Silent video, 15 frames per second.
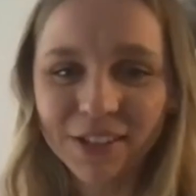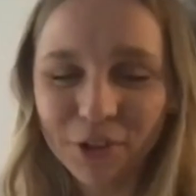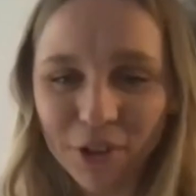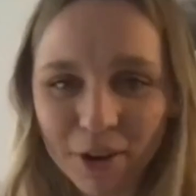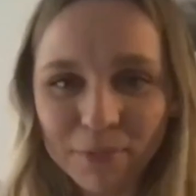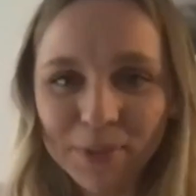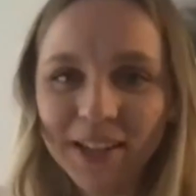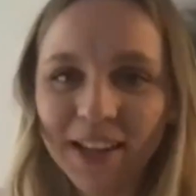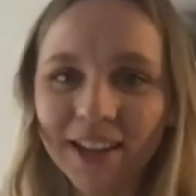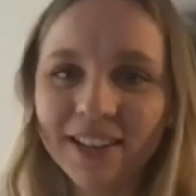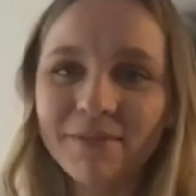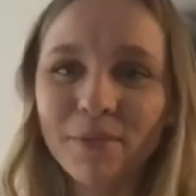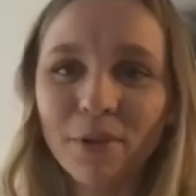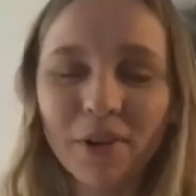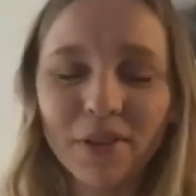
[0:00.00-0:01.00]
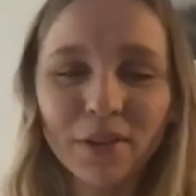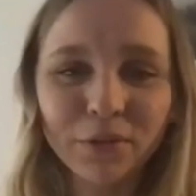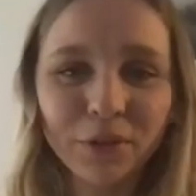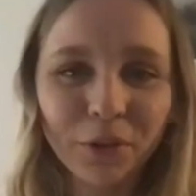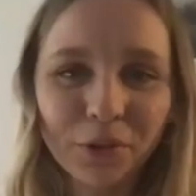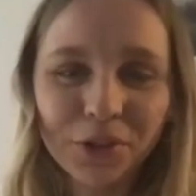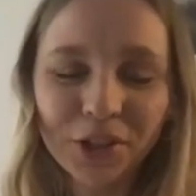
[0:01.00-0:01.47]
trips anymore in the
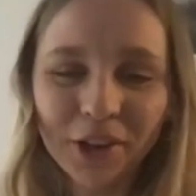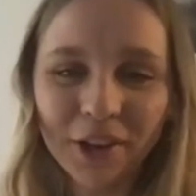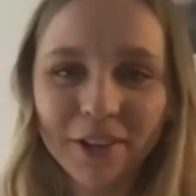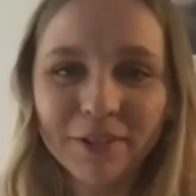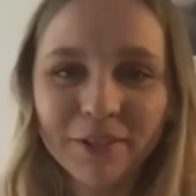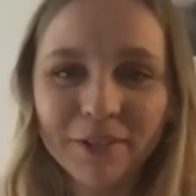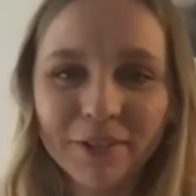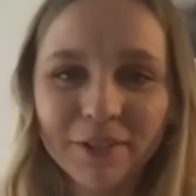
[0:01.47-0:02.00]
future